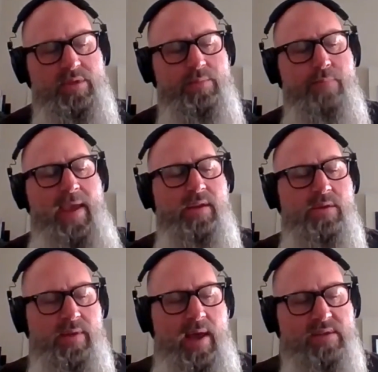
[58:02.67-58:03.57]
May
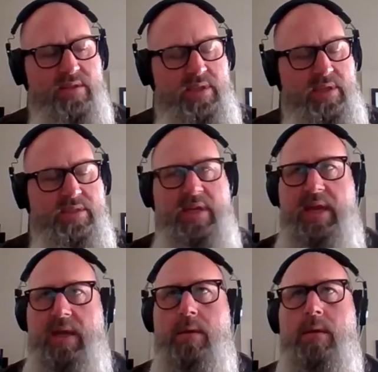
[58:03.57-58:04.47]

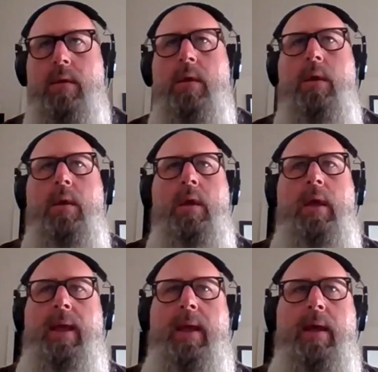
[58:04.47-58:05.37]
2016,
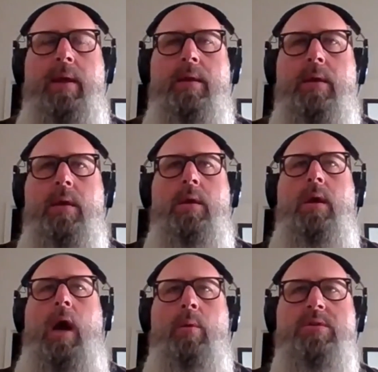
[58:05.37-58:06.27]
and
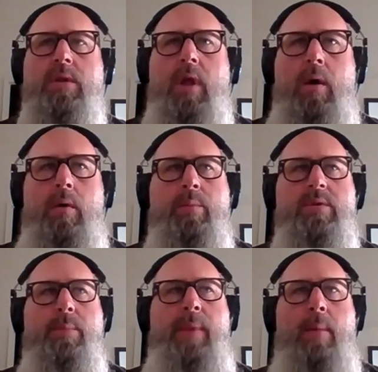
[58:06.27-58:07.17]
I was alone. It
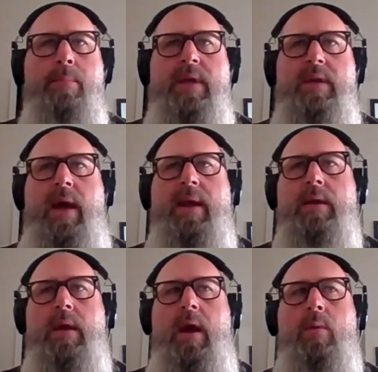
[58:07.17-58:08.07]
was about
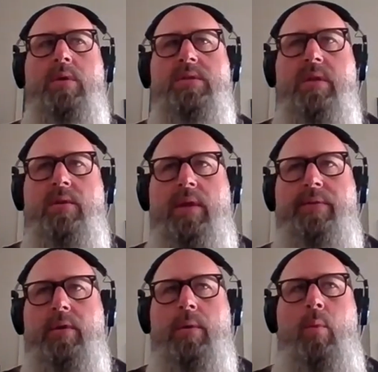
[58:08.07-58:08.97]
midnight, and I was in the
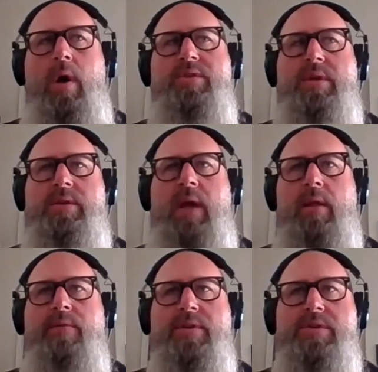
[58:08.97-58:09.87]
living room watching
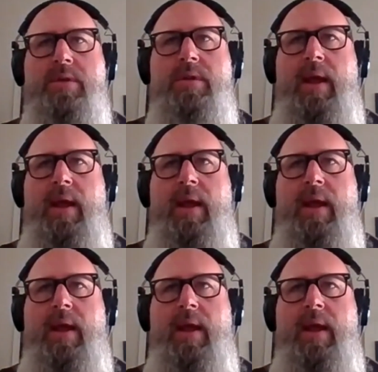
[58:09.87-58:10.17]
television.